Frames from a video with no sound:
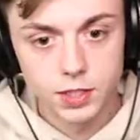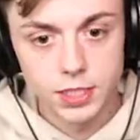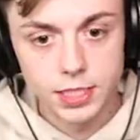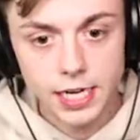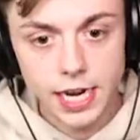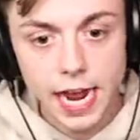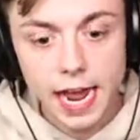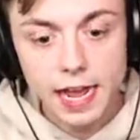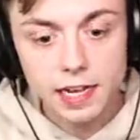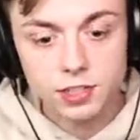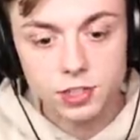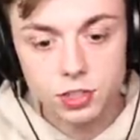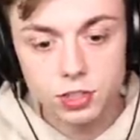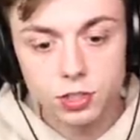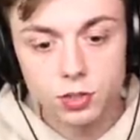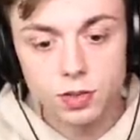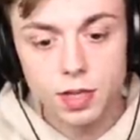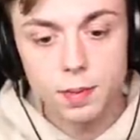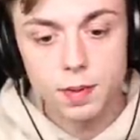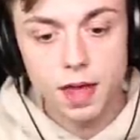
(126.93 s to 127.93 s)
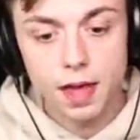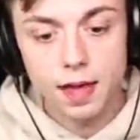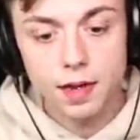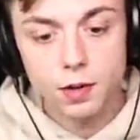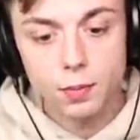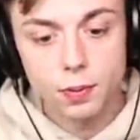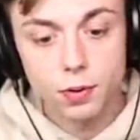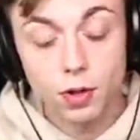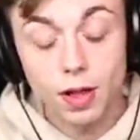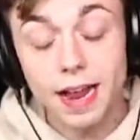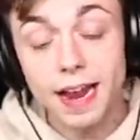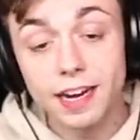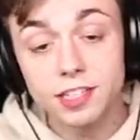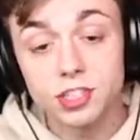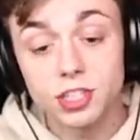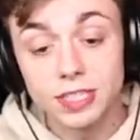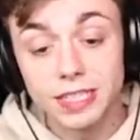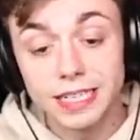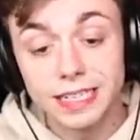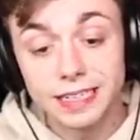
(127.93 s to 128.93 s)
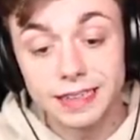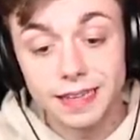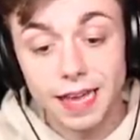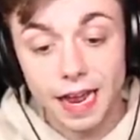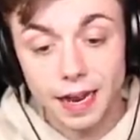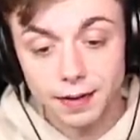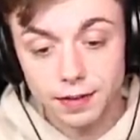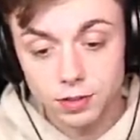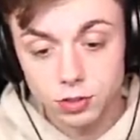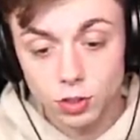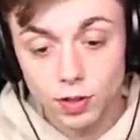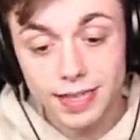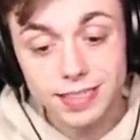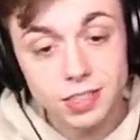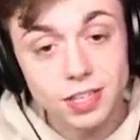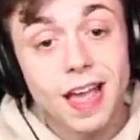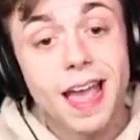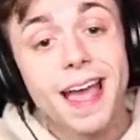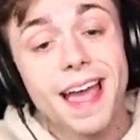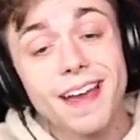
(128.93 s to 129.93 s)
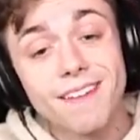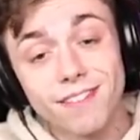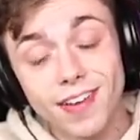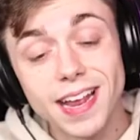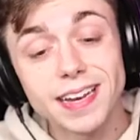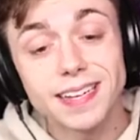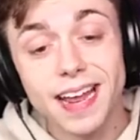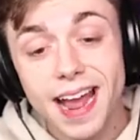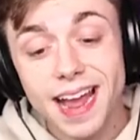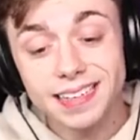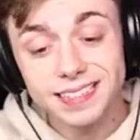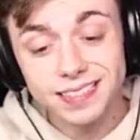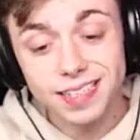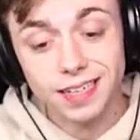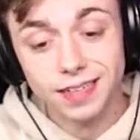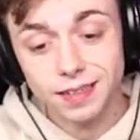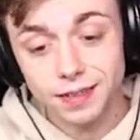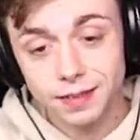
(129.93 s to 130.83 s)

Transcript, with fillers: Yes. Dude, give me that ender pearl. I actually needed that. So that's fantastic.